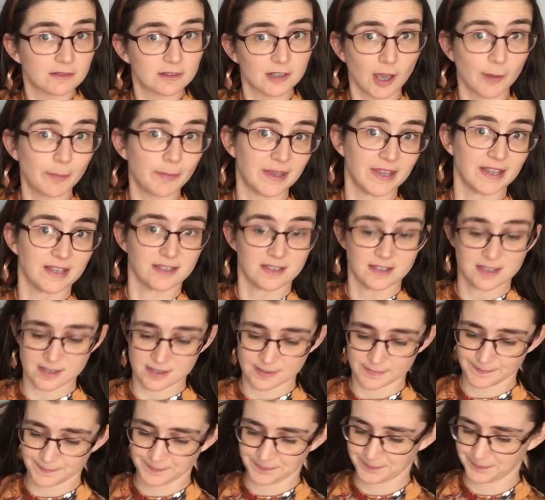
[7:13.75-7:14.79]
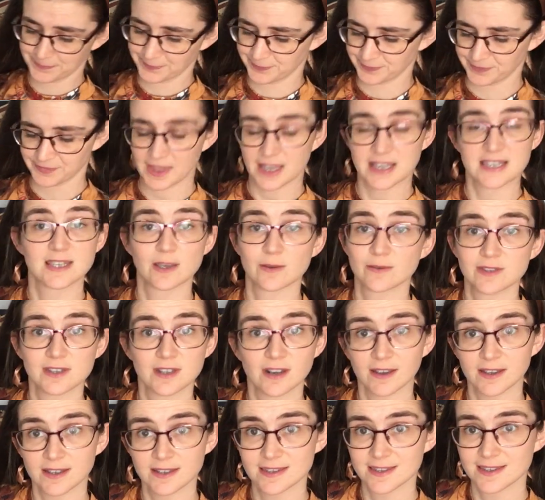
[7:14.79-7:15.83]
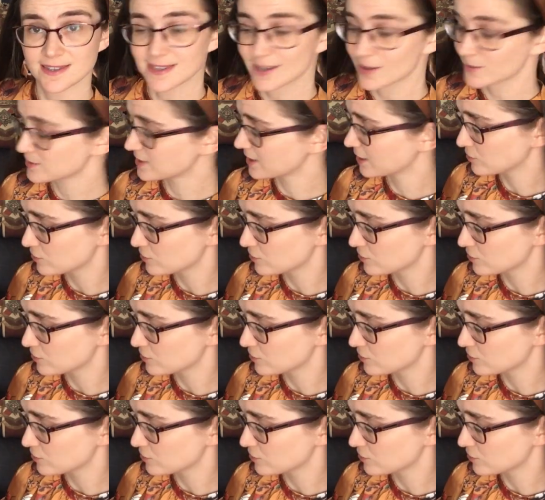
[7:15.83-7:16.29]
gubbins. That sounds nice. It sounds